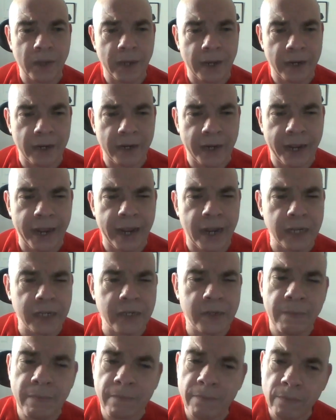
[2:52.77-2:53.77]
And
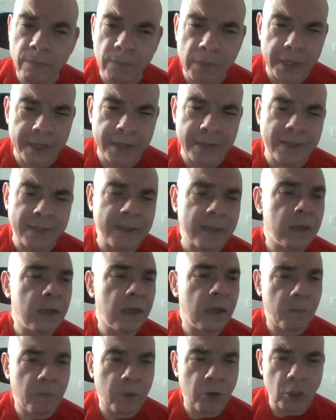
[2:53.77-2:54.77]
again, please
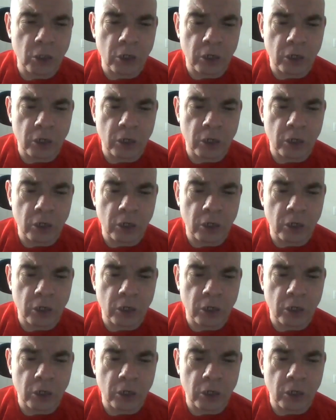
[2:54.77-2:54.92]
put